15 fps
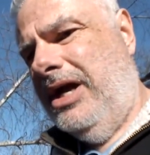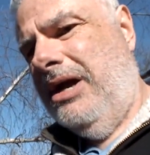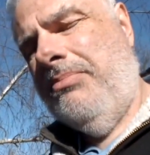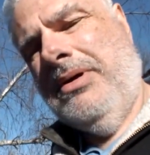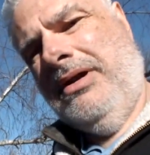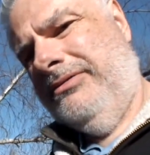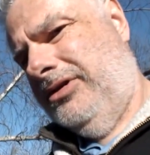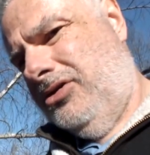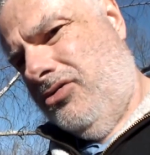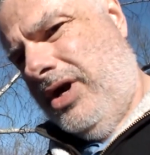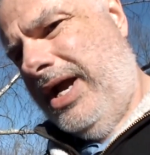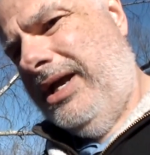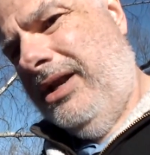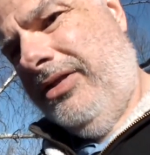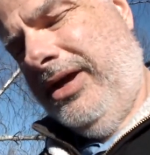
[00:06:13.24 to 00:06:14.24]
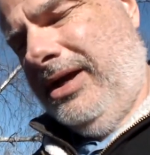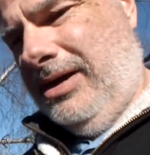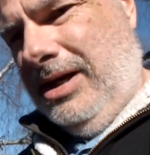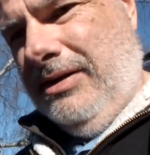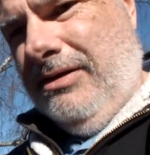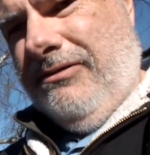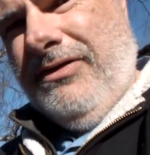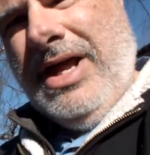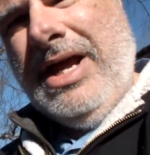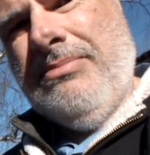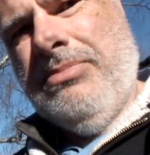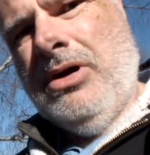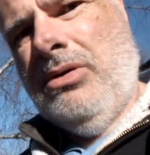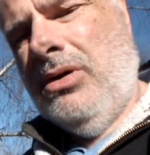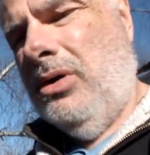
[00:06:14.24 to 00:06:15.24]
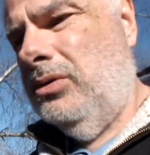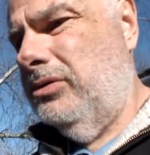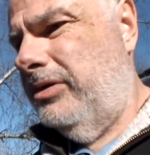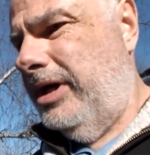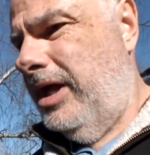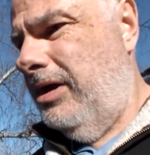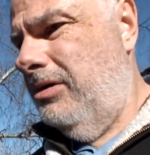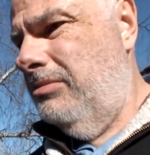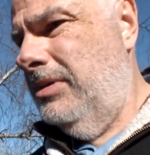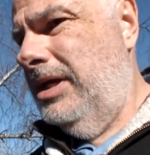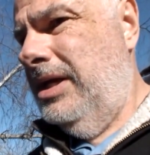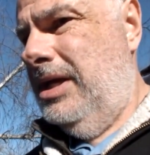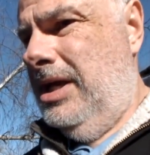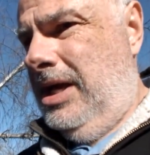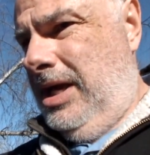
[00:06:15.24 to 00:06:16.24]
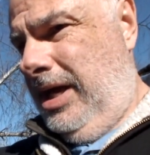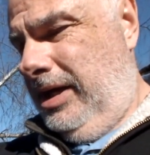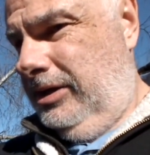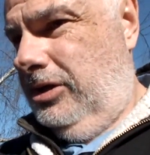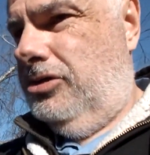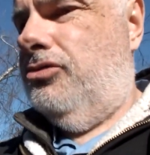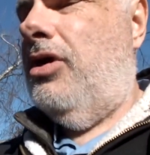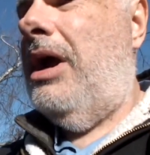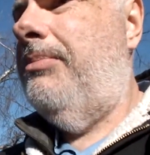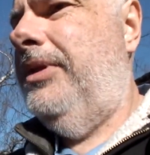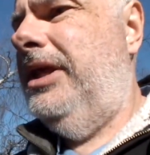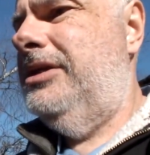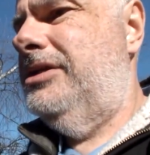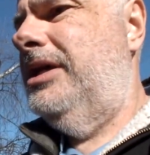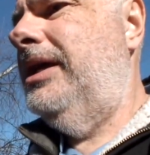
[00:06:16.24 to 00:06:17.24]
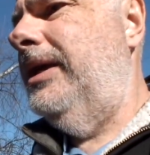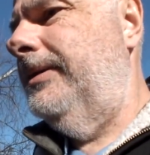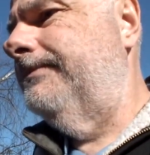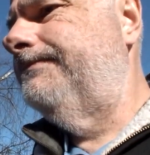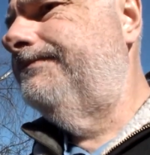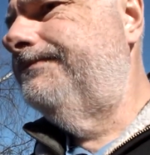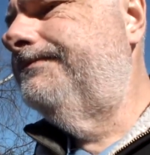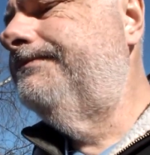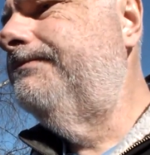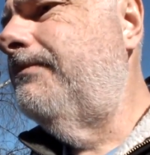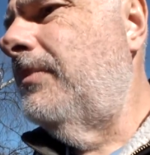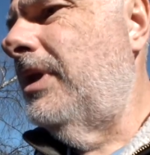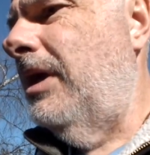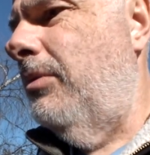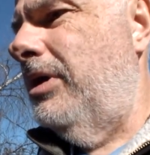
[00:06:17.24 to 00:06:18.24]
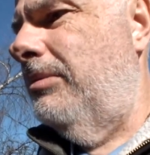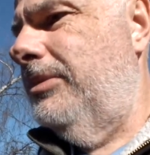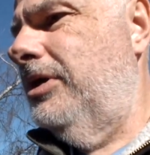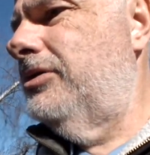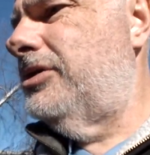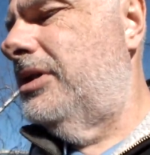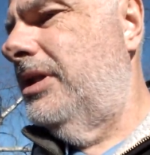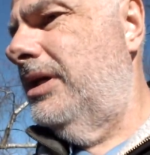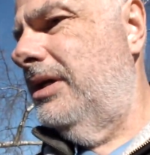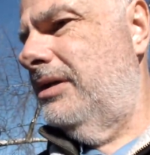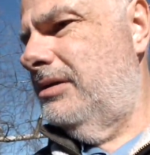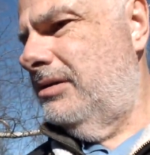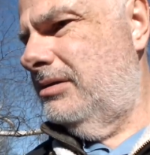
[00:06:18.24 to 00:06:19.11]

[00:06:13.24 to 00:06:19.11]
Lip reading: up, I don't have to drag anything. I can leave the flagpole holder at home and just drop these in. And when I'm using the